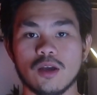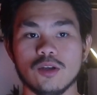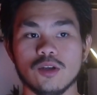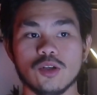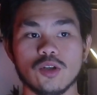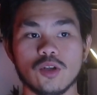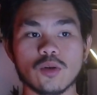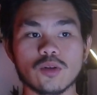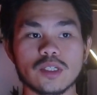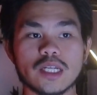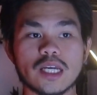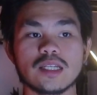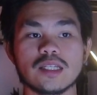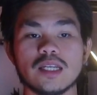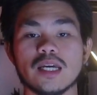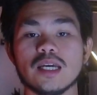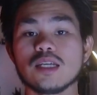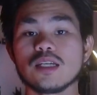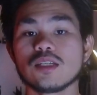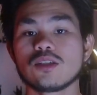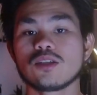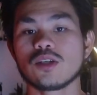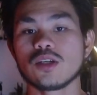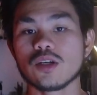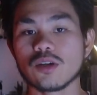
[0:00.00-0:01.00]
You don't take
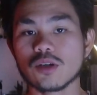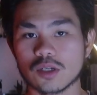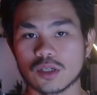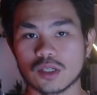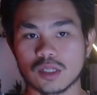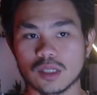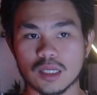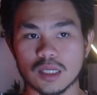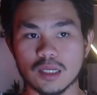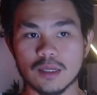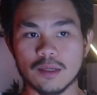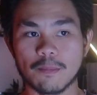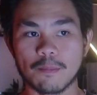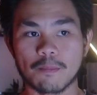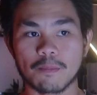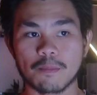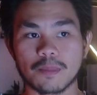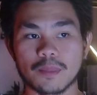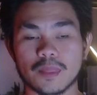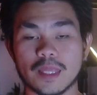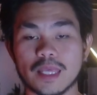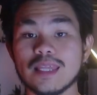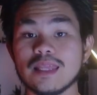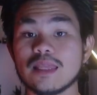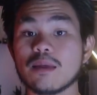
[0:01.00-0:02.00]
dating seriously
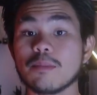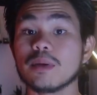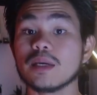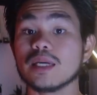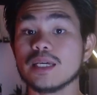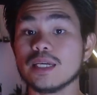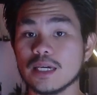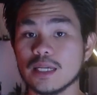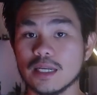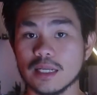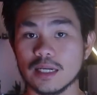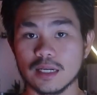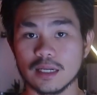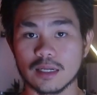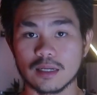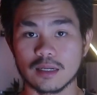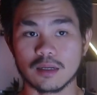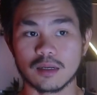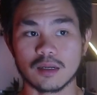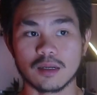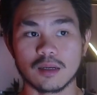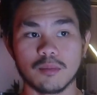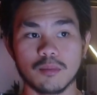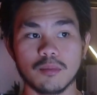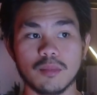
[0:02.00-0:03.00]
in the beginning,
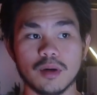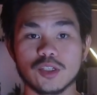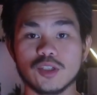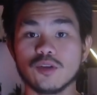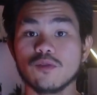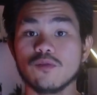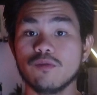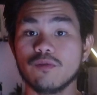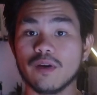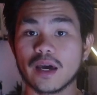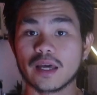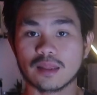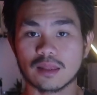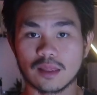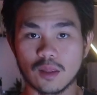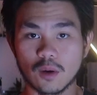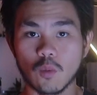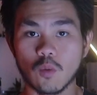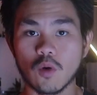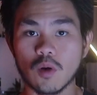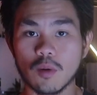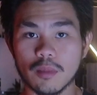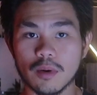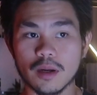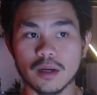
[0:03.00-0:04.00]
but you vet the
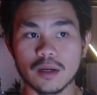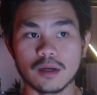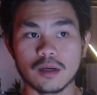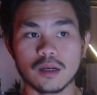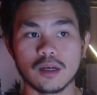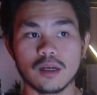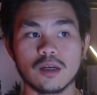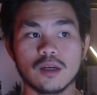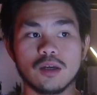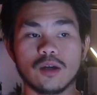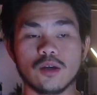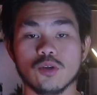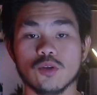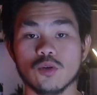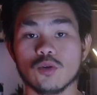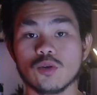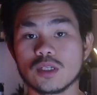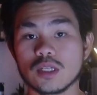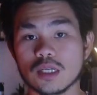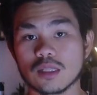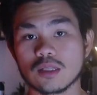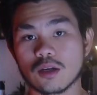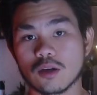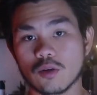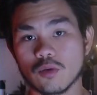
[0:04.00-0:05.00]
woman
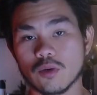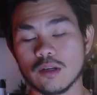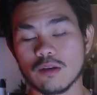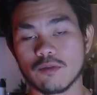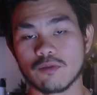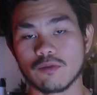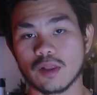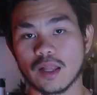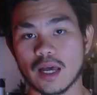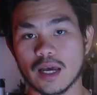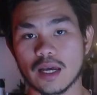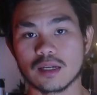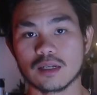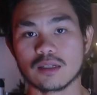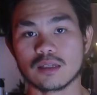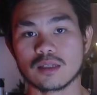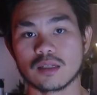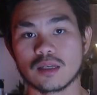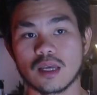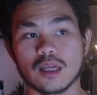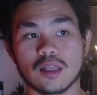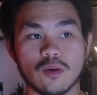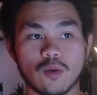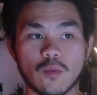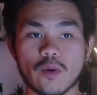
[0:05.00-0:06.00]
using the green
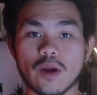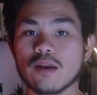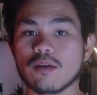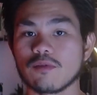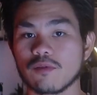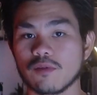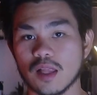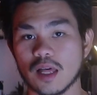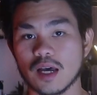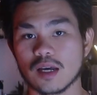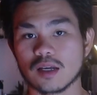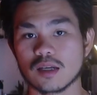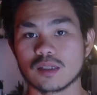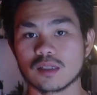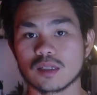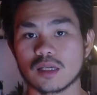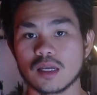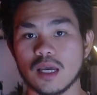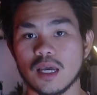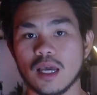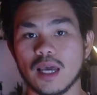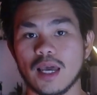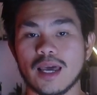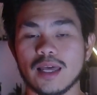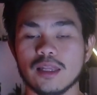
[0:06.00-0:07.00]
flags and the red flags,
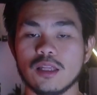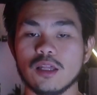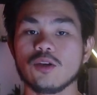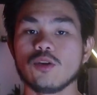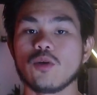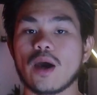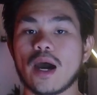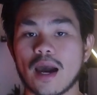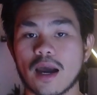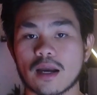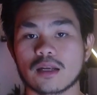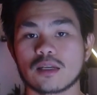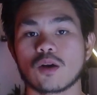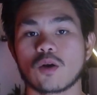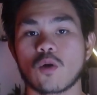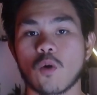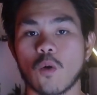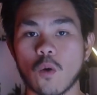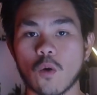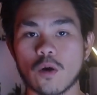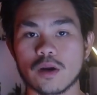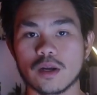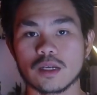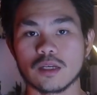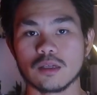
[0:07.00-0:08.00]
and then you act
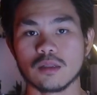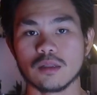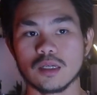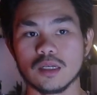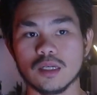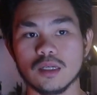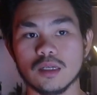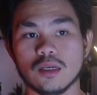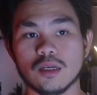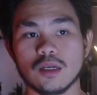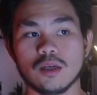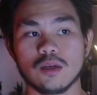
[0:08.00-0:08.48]
accordingly.